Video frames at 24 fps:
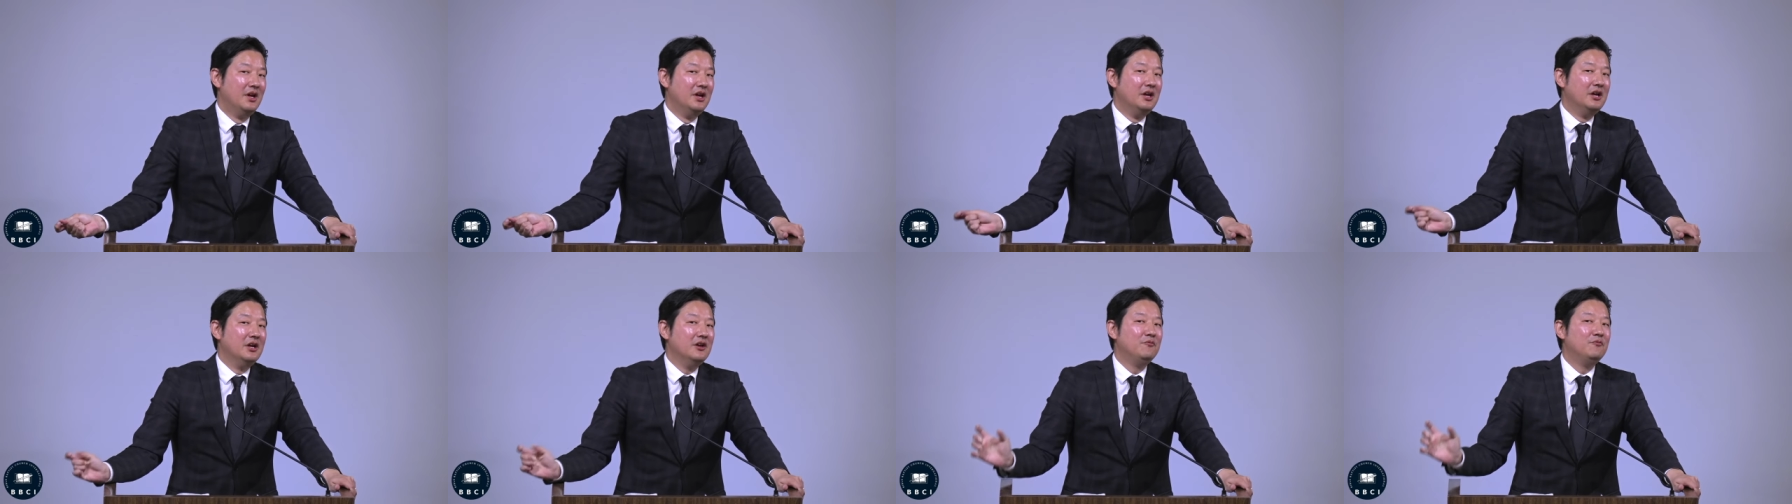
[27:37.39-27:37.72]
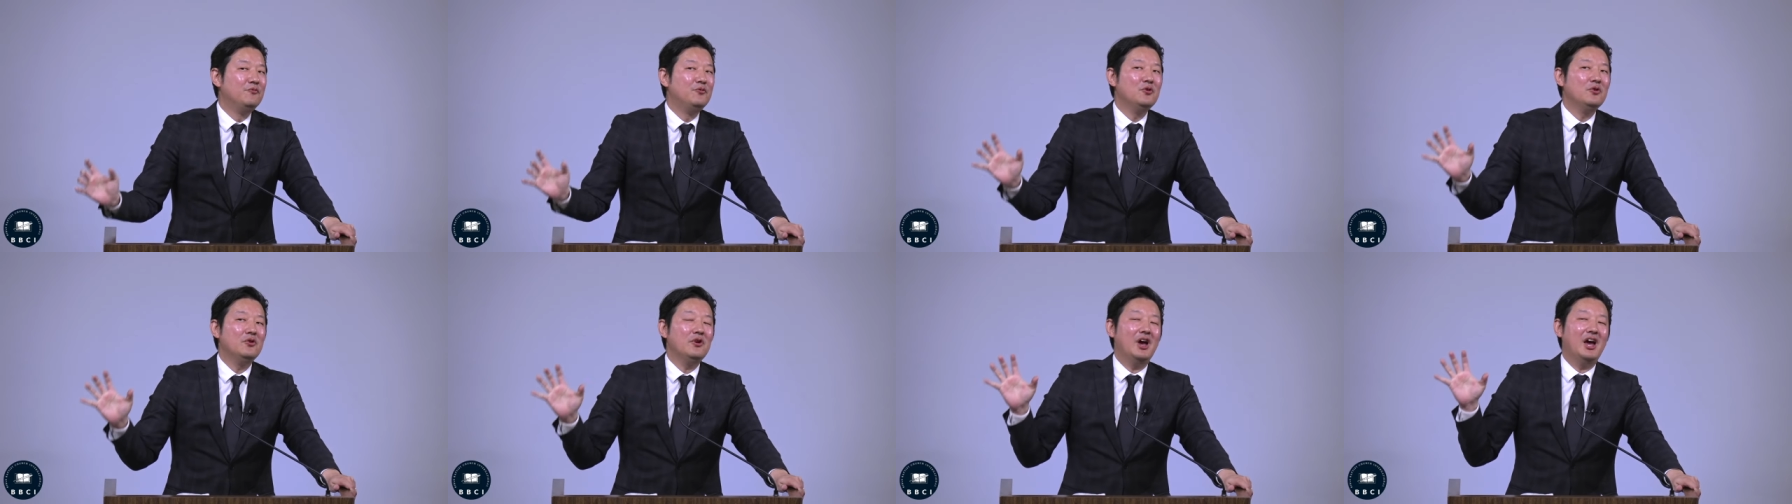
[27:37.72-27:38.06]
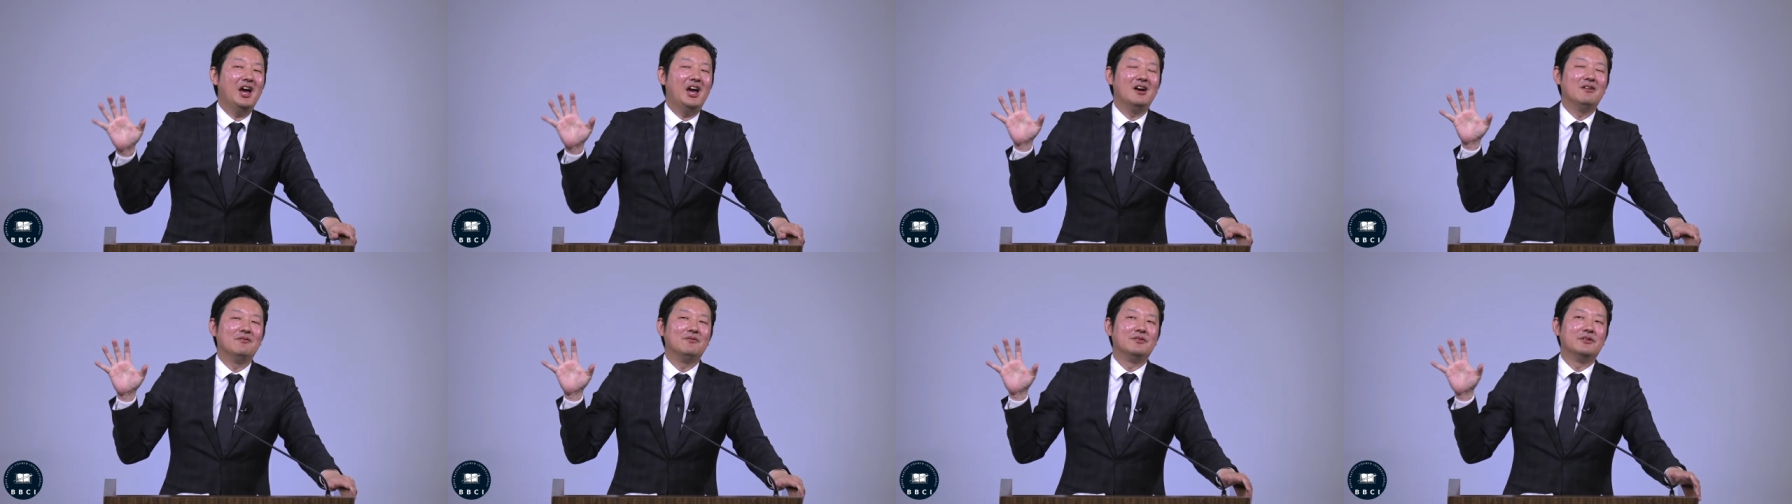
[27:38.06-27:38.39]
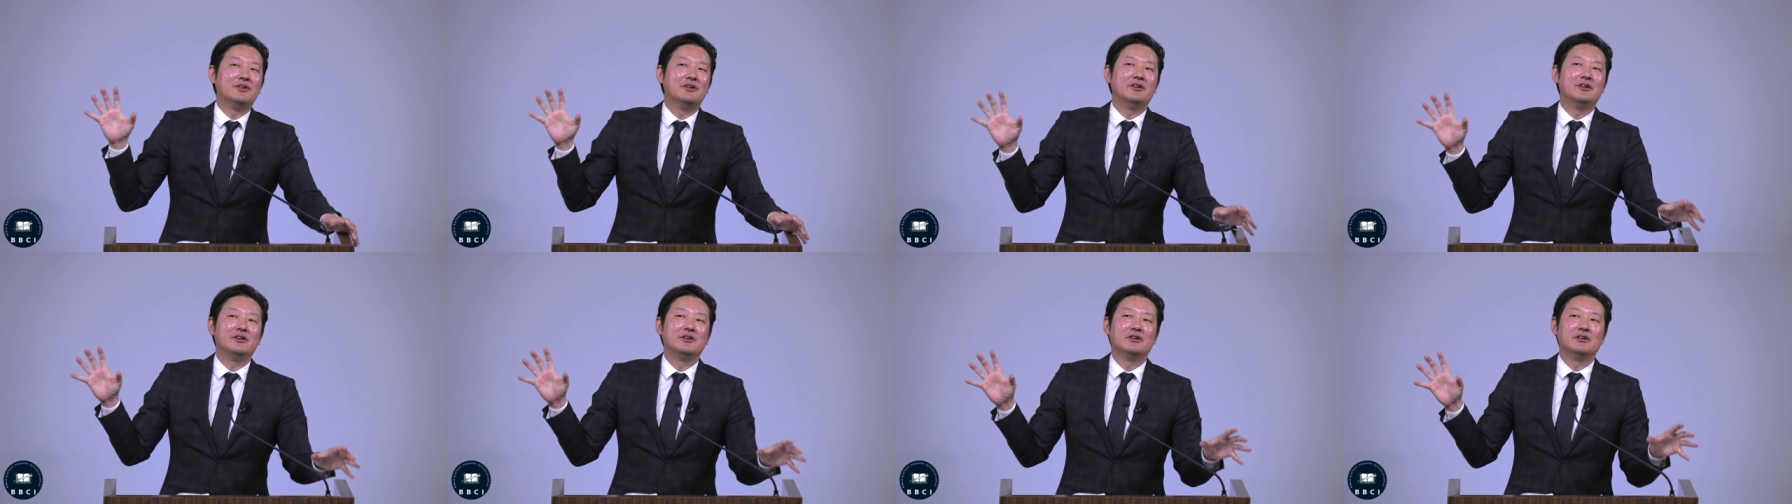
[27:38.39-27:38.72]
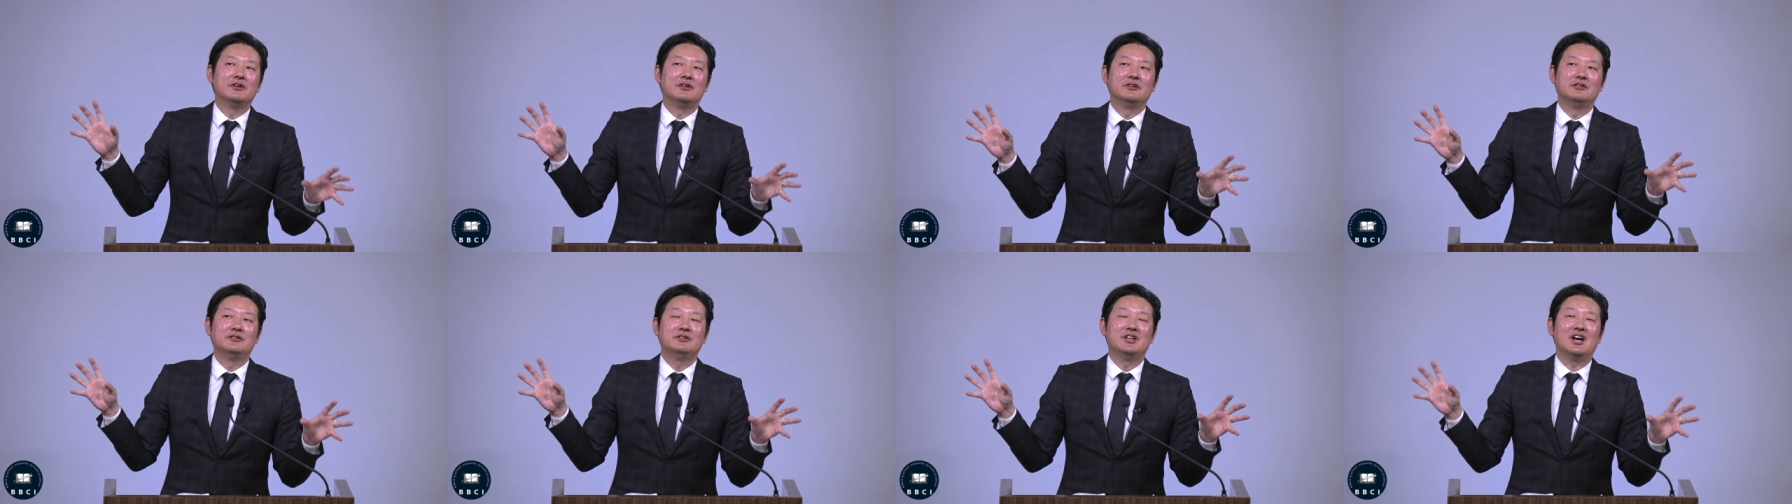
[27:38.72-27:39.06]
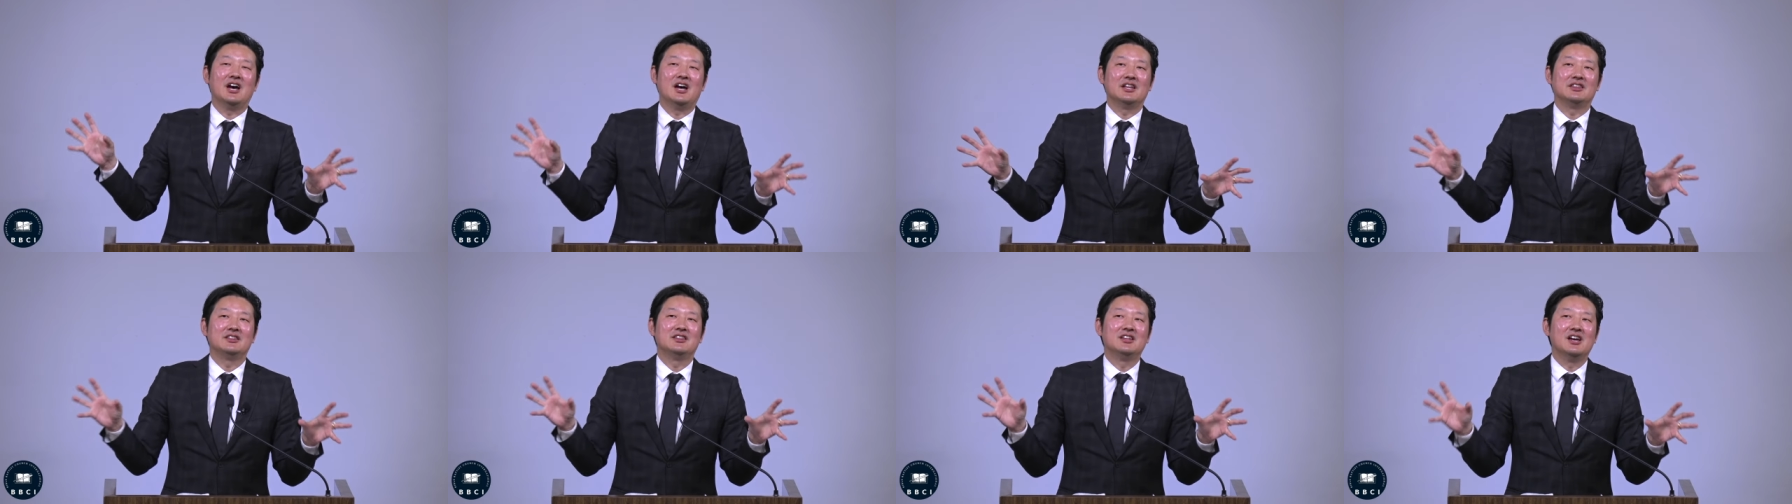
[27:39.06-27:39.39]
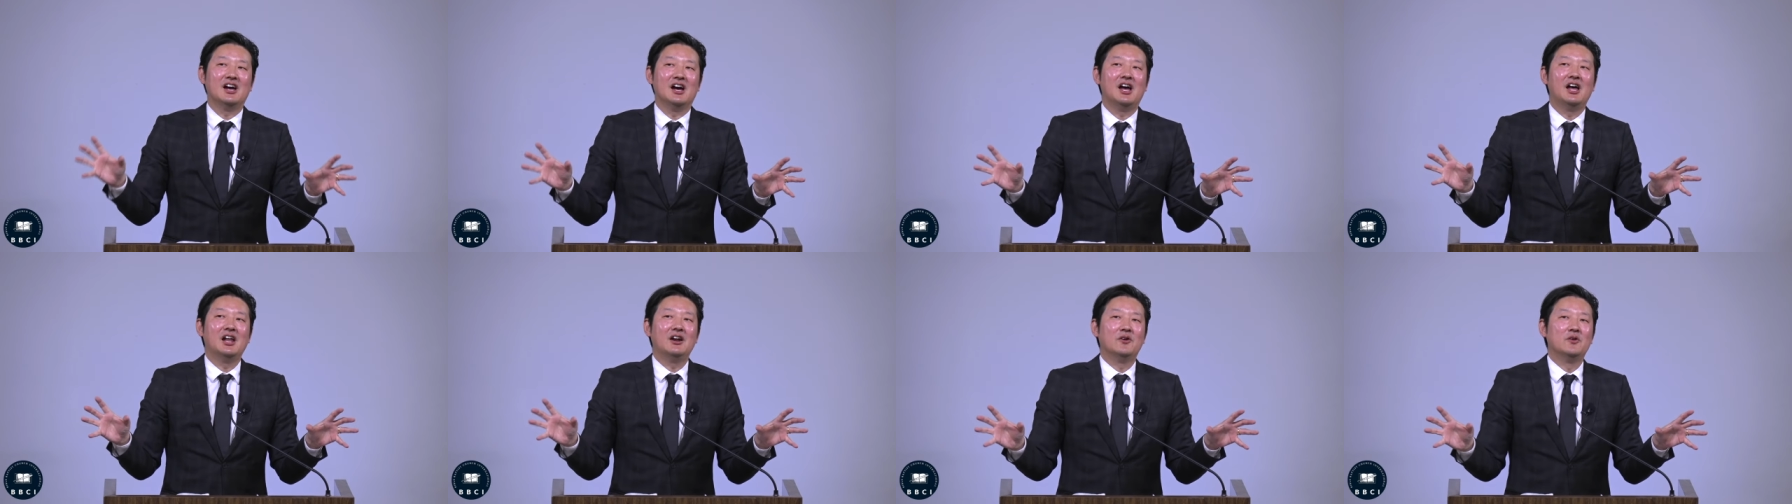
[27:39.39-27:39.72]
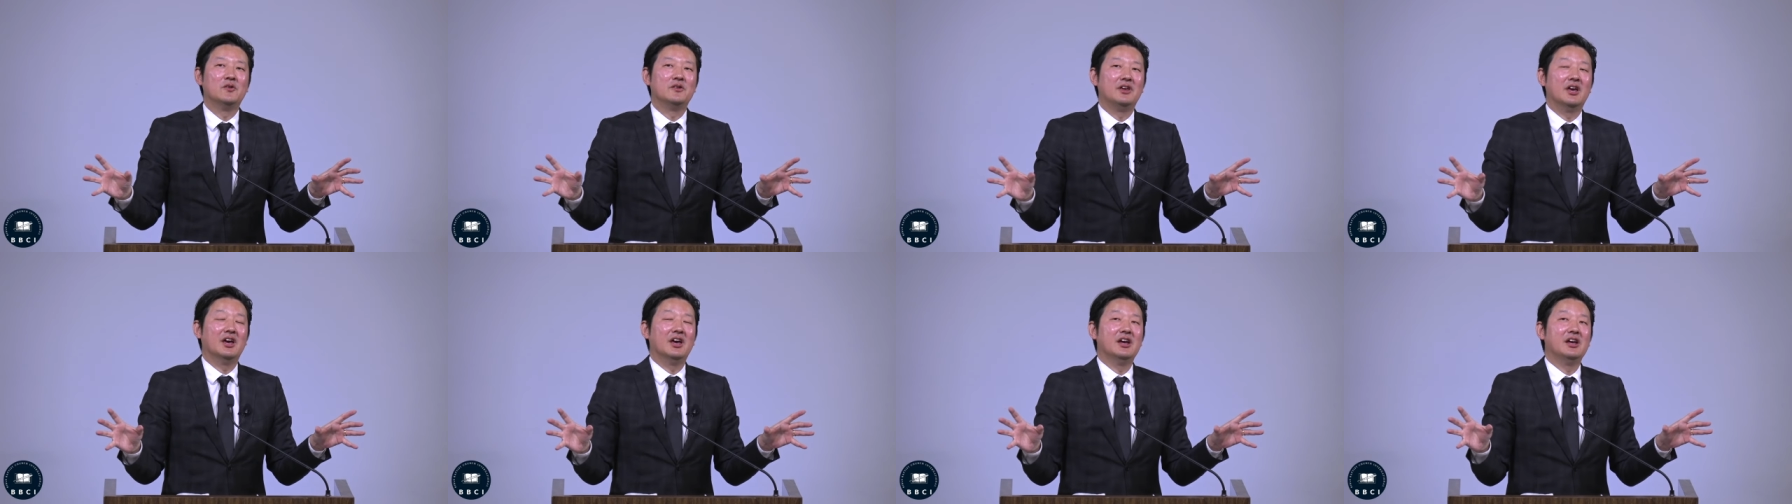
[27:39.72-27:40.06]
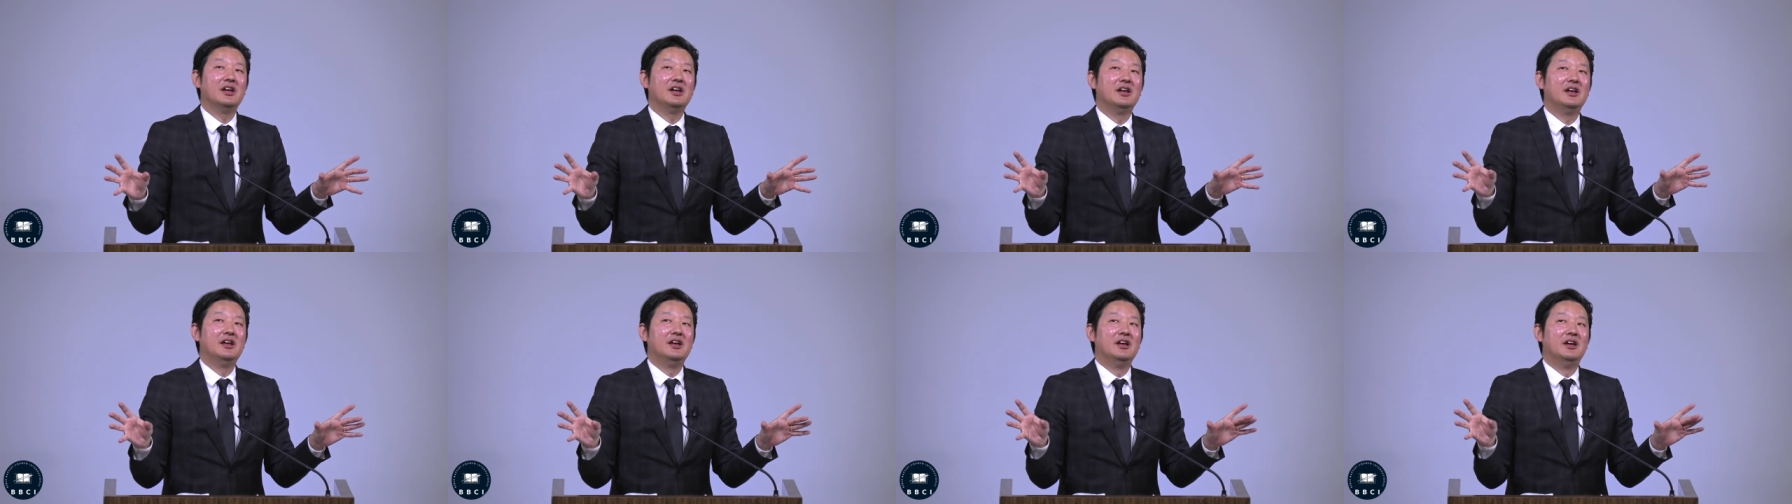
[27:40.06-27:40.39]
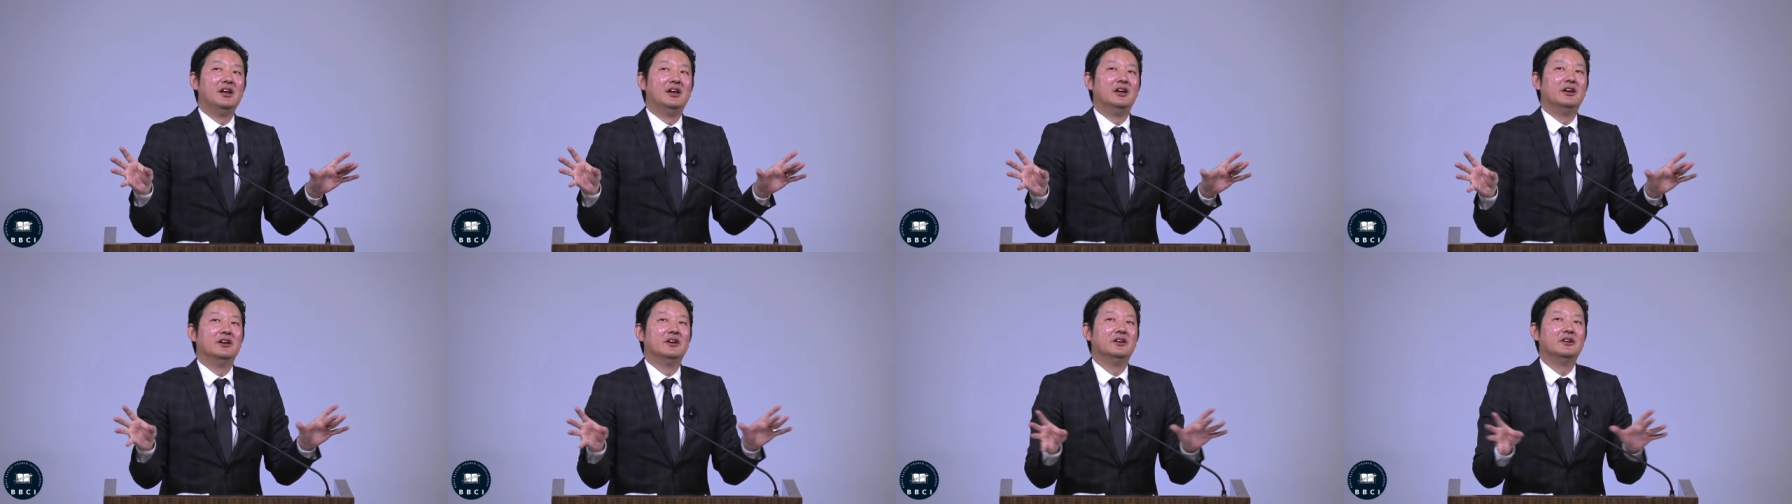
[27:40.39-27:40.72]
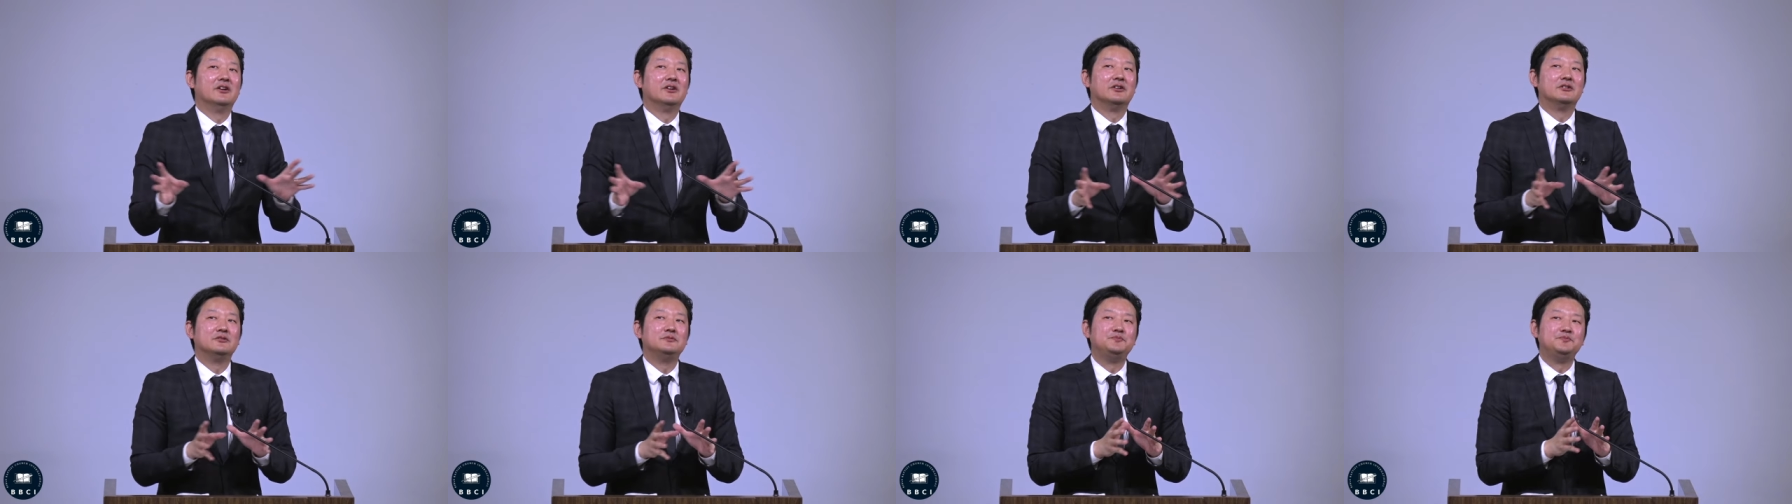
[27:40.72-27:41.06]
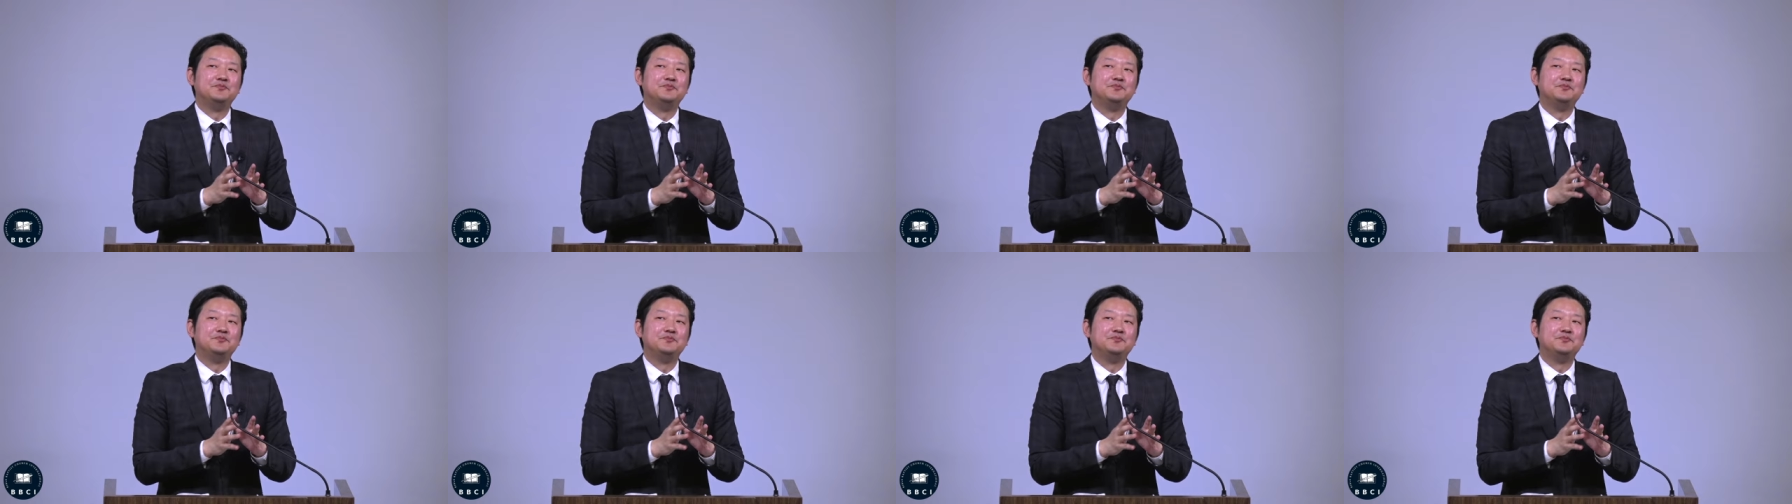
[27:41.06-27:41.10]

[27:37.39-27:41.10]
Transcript: If you ever thought that, okay, you know,